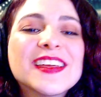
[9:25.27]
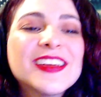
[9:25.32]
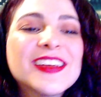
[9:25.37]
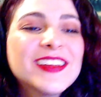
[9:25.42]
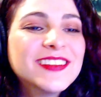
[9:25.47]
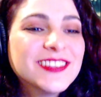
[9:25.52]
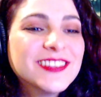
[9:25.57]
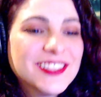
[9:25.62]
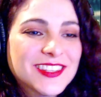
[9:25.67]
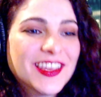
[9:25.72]

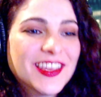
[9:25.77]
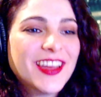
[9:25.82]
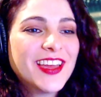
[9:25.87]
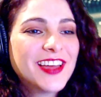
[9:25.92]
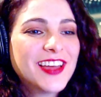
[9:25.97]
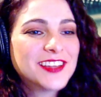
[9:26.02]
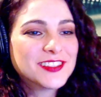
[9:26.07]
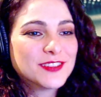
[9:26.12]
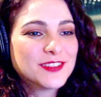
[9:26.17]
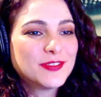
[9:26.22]
This guy
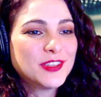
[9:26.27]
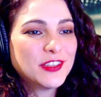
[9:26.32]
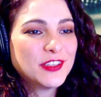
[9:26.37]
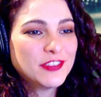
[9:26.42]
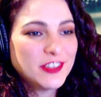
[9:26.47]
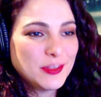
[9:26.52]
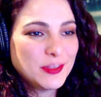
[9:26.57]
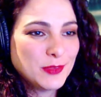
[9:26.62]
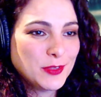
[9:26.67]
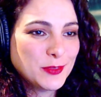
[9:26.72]
has some very
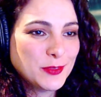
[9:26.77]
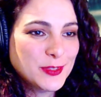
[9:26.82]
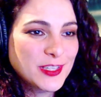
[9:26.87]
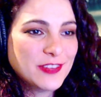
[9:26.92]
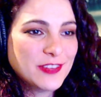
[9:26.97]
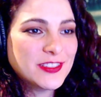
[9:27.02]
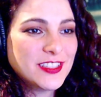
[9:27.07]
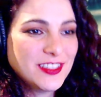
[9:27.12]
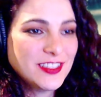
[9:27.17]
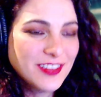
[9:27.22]
funny moments. I've
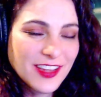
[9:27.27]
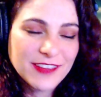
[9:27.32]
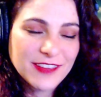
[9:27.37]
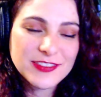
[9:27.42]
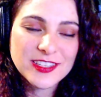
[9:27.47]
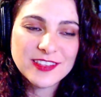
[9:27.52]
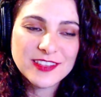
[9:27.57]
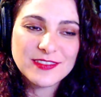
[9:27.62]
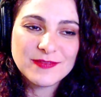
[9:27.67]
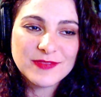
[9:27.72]
seen
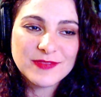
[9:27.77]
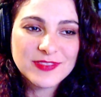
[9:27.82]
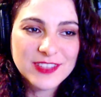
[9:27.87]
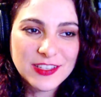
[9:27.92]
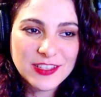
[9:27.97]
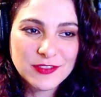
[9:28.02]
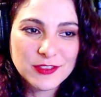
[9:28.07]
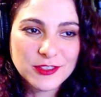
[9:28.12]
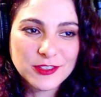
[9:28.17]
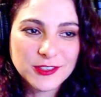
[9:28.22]

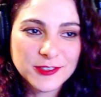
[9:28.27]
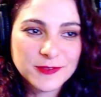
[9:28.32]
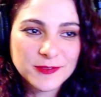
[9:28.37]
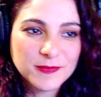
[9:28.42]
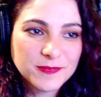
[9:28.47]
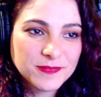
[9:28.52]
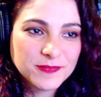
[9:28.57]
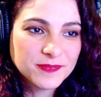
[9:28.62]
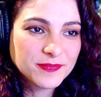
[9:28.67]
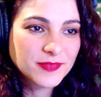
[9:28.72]
several,
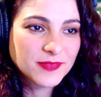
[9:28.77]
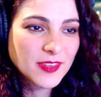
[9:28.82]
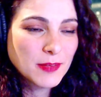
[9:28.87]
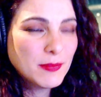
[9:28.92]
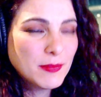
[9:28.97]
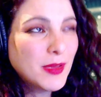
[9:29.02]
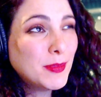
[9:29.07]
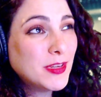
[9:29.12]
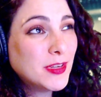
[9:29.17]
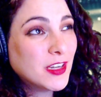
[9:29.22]

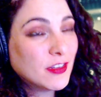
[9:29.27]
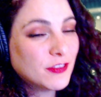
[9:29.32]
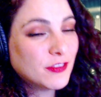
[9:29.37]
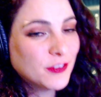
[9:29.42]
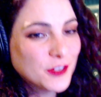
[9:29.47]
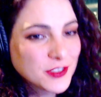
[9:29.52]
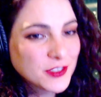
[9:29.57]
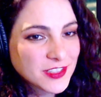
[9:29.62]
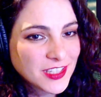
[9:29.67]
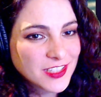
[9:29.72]
maybe not
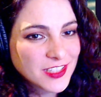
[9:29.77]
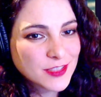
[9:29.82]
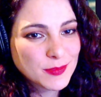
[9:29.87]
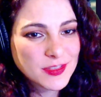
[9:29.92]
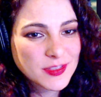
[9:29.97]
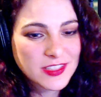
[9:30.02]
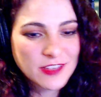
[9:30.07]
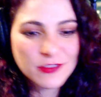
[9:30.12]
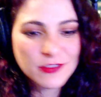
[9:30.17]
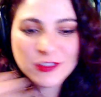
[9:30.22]
full sets, but
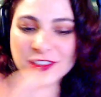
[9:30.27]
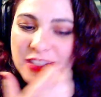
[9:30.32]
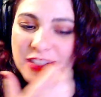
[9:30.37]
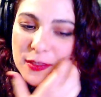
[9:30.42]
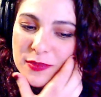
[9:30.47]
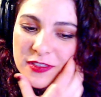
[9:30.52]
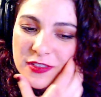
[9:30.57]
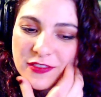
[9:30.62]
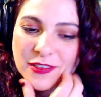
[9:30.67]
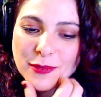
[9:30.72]
several
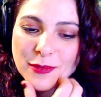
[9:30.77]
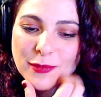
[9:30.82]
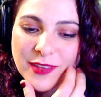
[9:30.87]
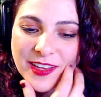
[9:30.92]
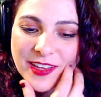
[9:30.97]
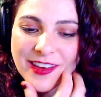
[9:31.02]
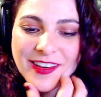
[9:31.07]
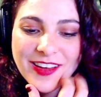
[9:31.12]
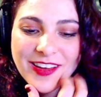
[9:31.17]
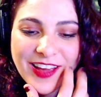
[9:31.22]
clips of him,
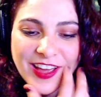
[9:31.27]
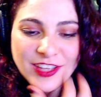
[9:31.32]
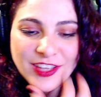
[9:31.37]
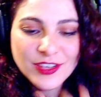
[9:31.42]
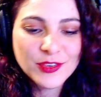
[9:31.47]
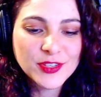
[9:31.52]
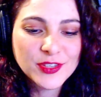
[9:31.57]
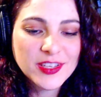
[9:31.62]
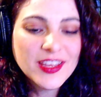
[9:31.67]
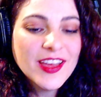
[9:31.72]
and
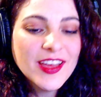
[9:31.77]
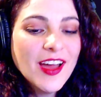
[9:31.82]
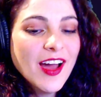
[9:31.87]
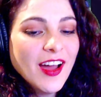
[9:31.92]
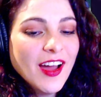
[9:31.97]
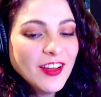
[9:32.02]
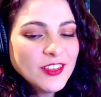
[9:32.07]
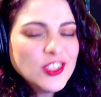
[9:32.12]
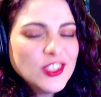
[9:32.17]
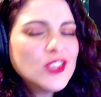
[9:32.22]

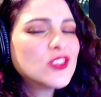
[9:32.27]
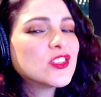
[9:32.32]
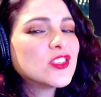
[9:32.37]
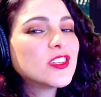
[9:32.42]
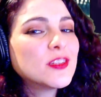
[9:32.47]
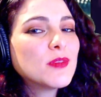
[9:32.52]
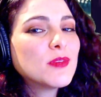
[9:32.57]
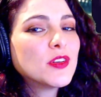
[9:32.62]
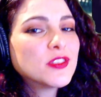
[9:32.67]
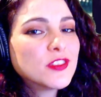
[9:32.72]
usually
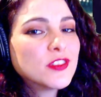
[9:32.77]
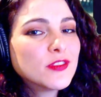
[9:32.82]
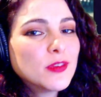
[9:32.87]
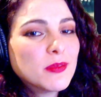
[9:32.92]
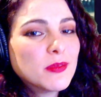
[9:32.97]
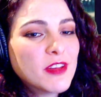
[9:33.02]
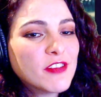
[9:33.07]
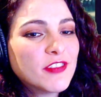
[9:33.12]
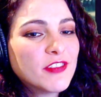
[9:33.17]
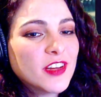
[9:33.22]
most of them
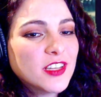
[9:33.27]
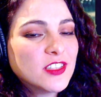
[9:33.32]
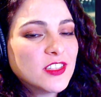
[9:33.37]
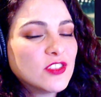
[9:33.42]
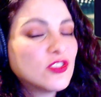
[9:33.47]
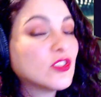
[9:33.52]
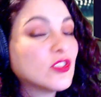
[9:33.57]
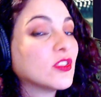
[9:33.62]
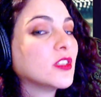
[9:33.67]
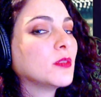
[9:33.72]
I find
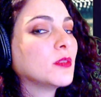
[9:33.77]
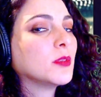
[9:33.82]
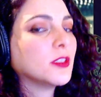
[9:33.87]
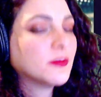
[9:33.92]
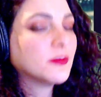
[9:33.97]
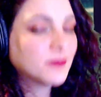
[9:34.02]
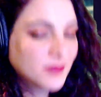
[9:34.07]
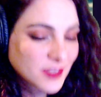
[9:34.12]
enjoyable.